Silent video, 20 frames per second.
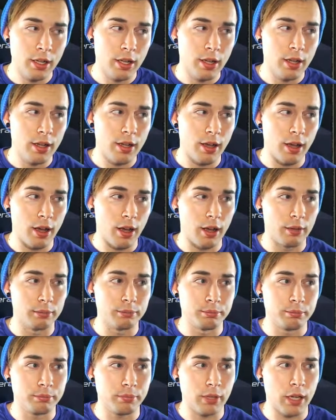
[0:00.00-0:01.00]

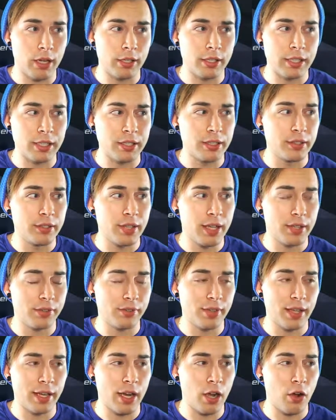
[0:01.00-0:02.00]
I'd need to test
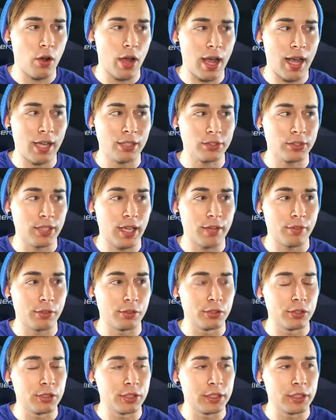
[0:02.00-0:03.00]
that out. I actually
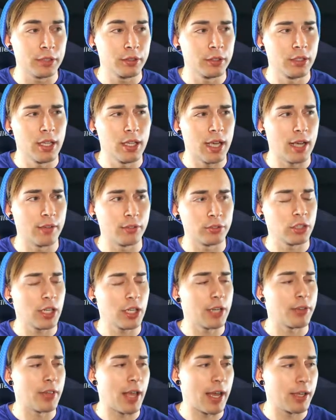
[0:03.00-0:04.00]
haven't tried
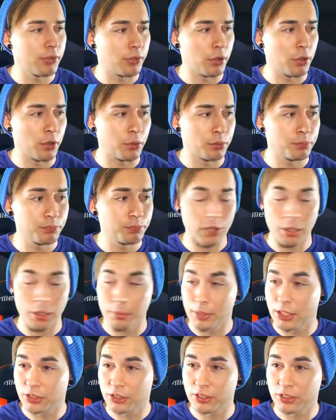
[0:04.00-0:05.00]
that, so that'll be
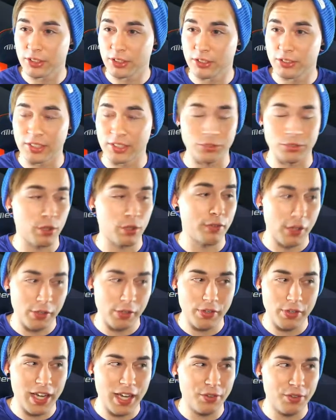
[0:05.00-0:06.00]
interesting to see. So if any of you
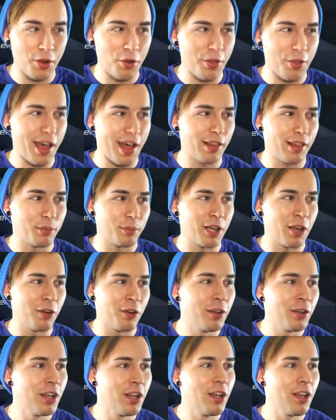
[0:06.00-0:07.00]
guys know that, let me know.
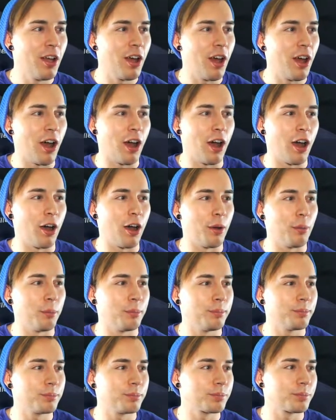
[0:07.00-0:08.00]
And
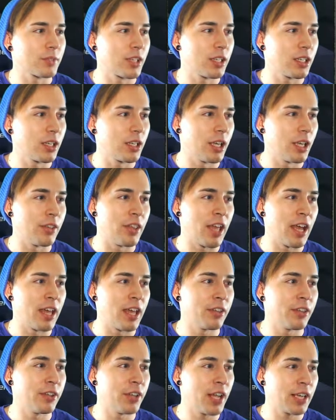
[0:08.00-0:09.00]
then
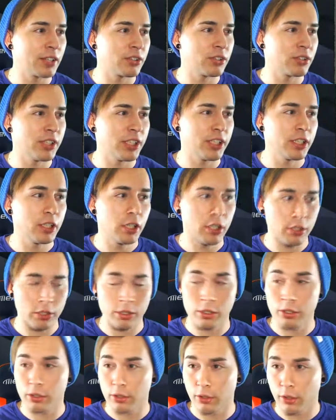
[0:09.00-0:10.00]
the next tier,
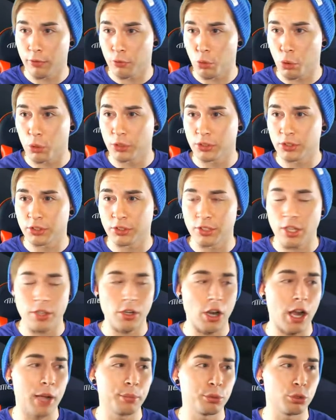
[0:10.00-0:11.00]
of course, is another
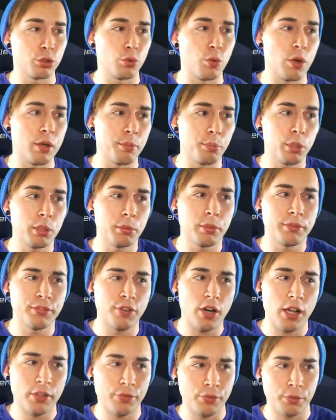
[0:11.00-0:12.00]
optional one,
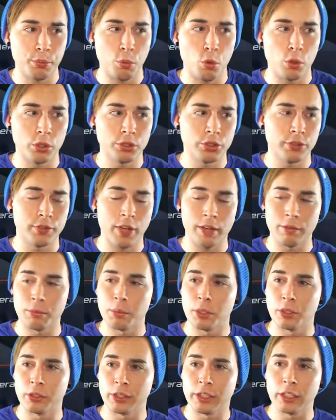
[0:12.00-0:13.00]
Permafrost for more
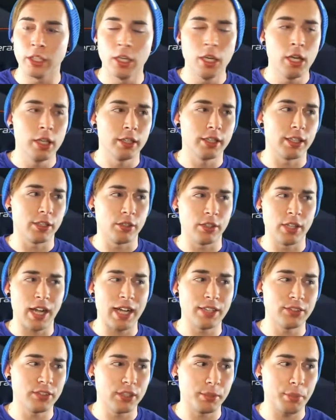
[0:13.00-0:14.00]
survivability. That's the nice
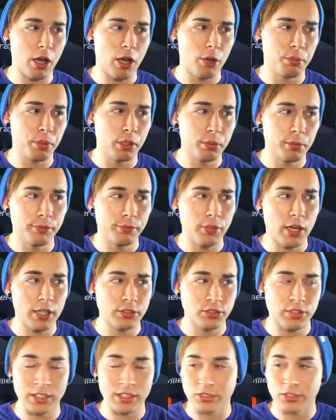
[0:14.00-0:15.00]
thing about Permafrost and
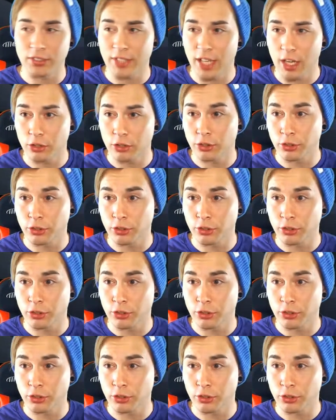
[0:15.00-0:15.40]
Icy Talons.